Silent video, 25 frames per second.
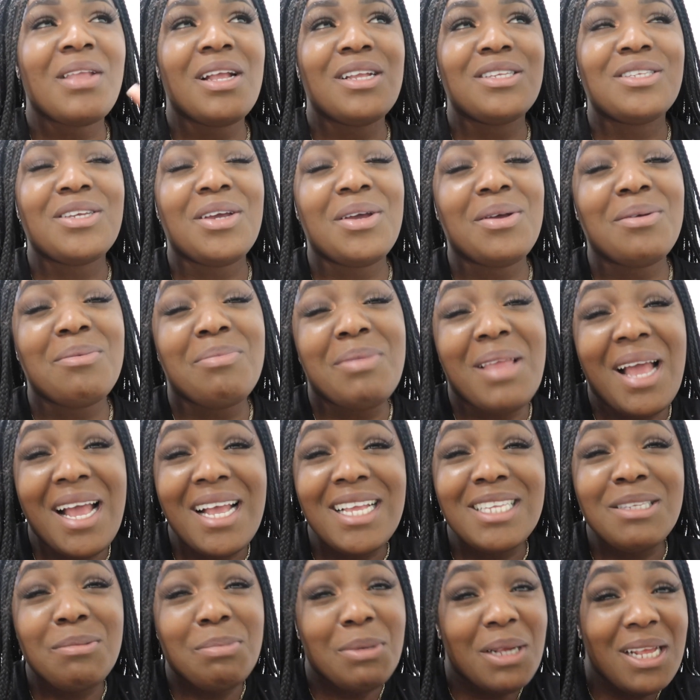So
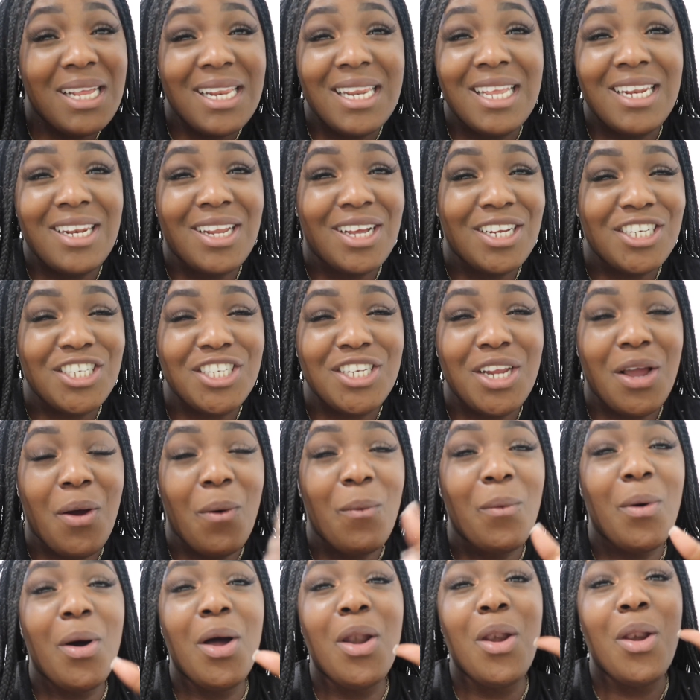that is in a
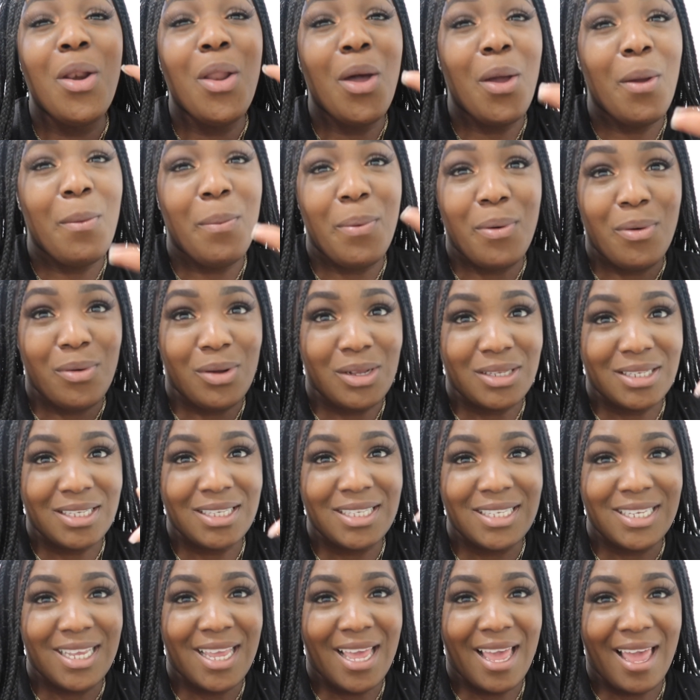nutshell what low
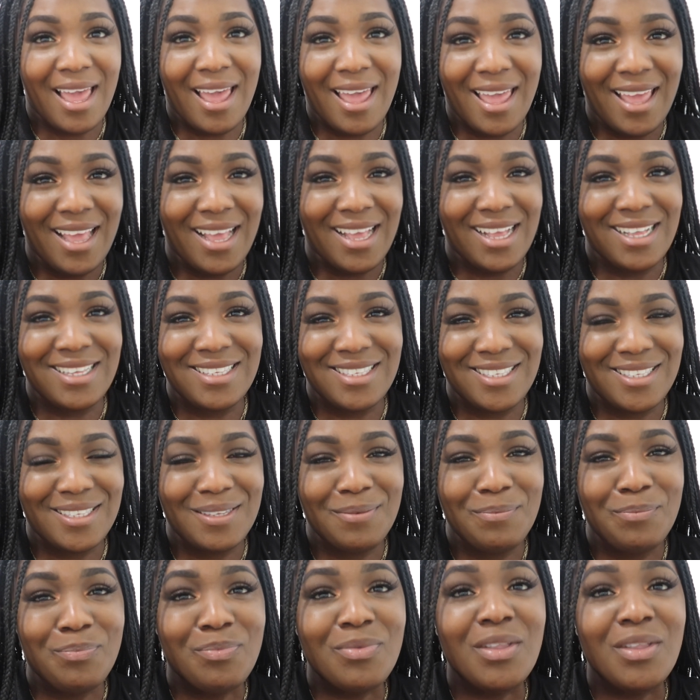porosity hair is.